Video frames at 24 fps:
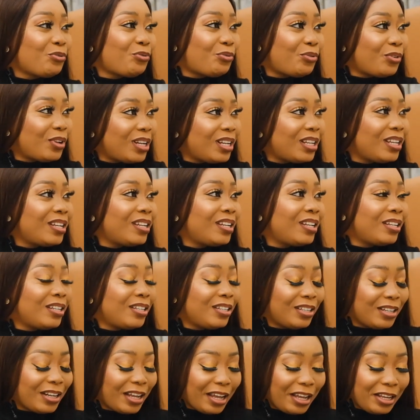
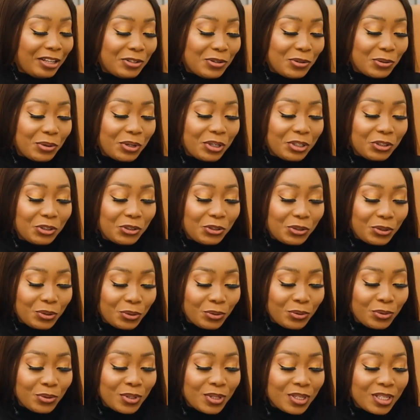feeling into his
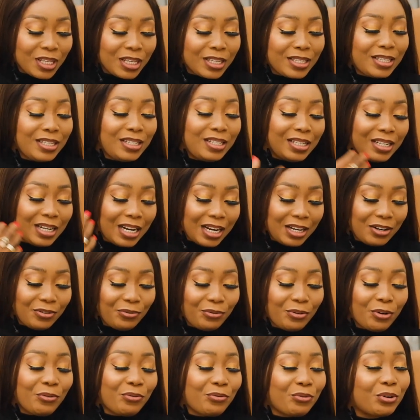shoes, sitting at the
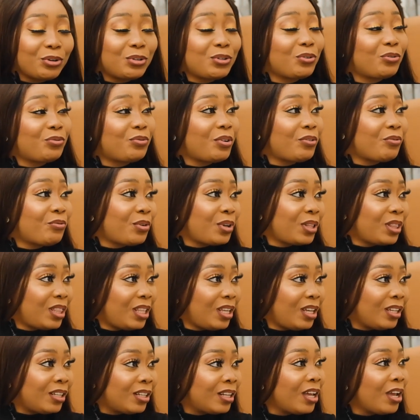forefront of
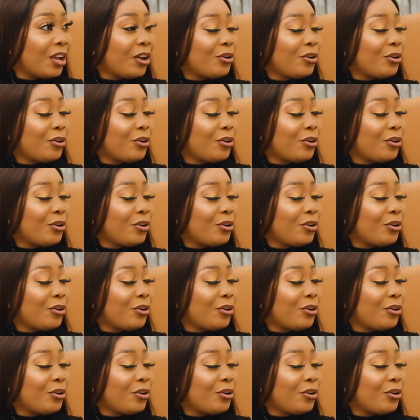everything,